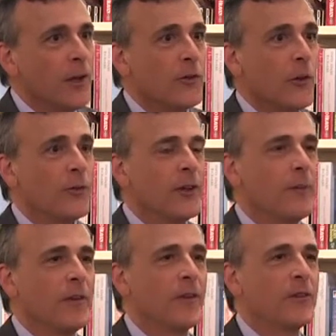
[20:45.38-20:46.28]
So
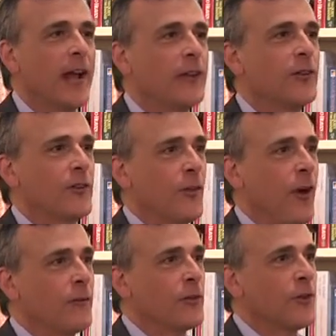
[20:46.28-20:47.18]
Tim in the dentist's
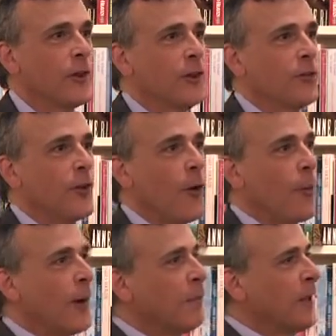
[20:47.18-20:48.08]
office saw
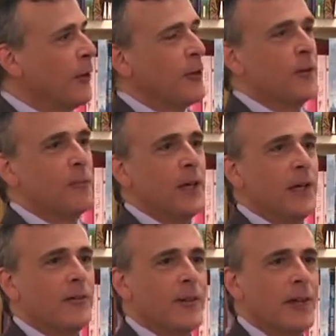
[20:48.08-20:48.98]
what appeared to
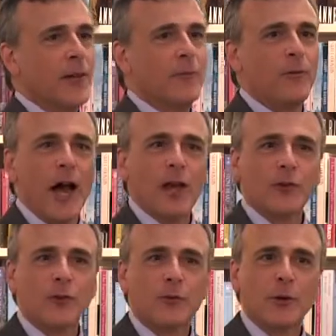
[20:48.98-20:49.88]
be to him
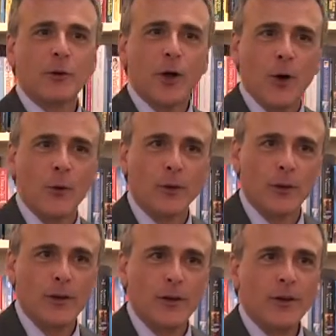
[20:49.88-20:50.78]
vials of cologne
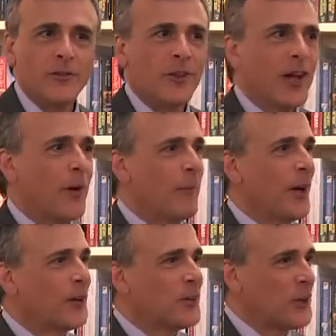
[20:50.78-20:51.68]
sitting up
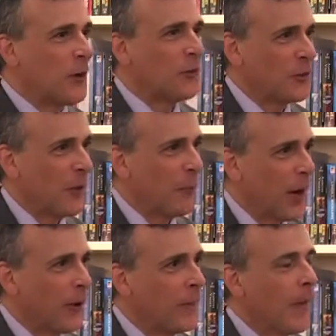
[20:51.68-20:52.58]
on a shelf
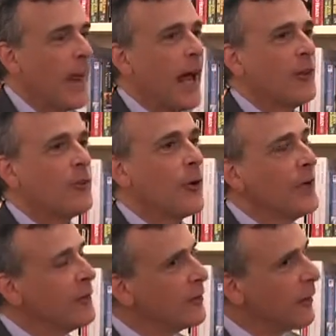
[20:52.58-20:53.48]
somewhere. And so
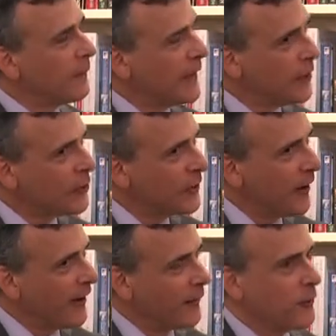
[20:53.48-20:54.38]
he did something he should
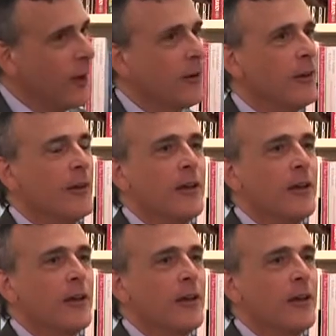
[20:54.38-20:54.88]
not have done.